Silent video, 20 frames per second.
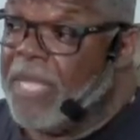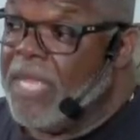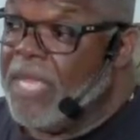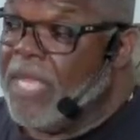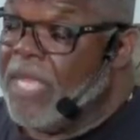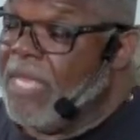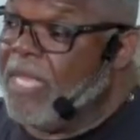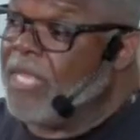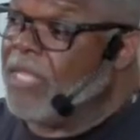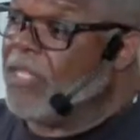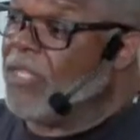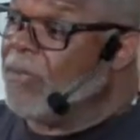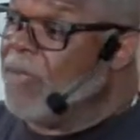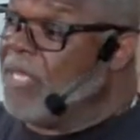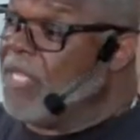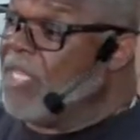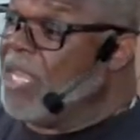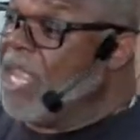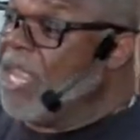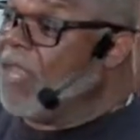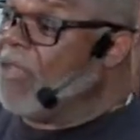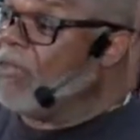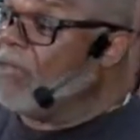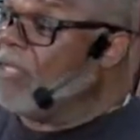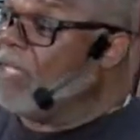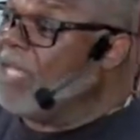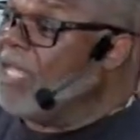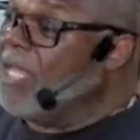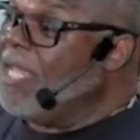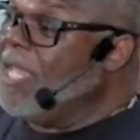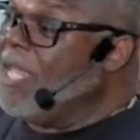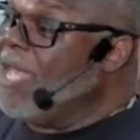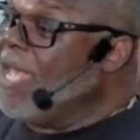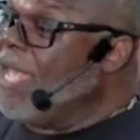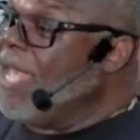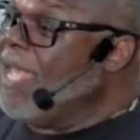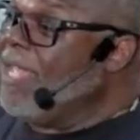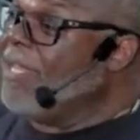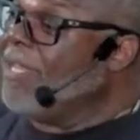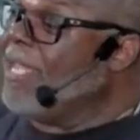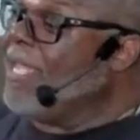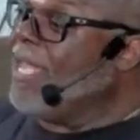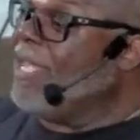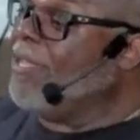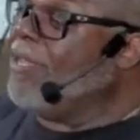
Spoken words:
It is to be shared. And